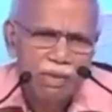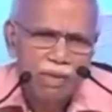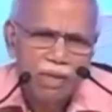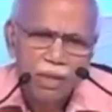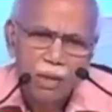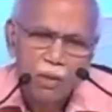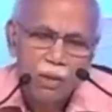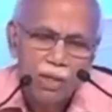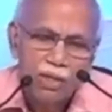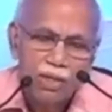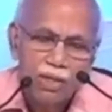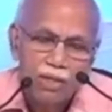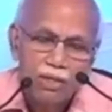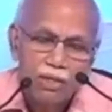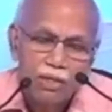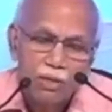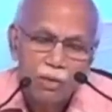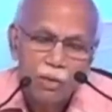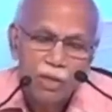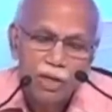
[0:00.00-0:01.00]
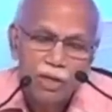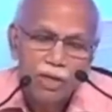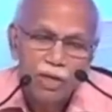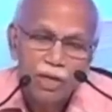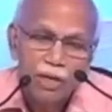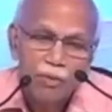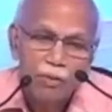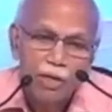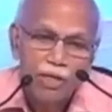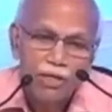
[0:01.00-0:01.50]
Only thing is, you
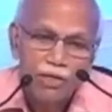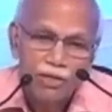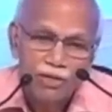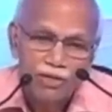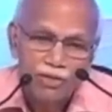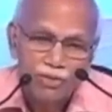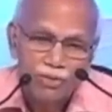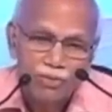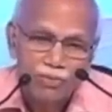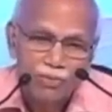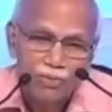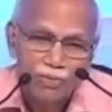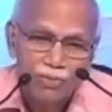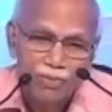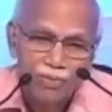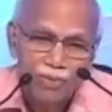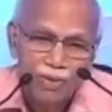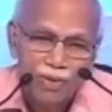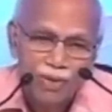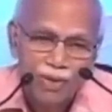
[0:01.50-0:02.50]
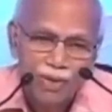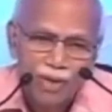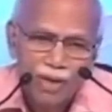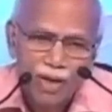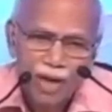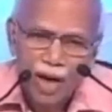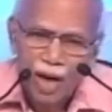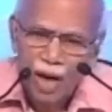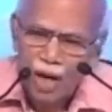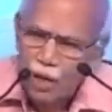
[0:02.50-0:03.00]
need patience.
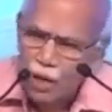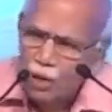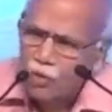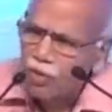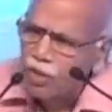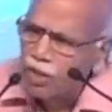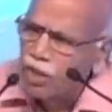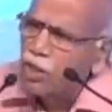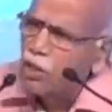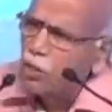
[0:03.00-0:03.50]
Ayurveda knew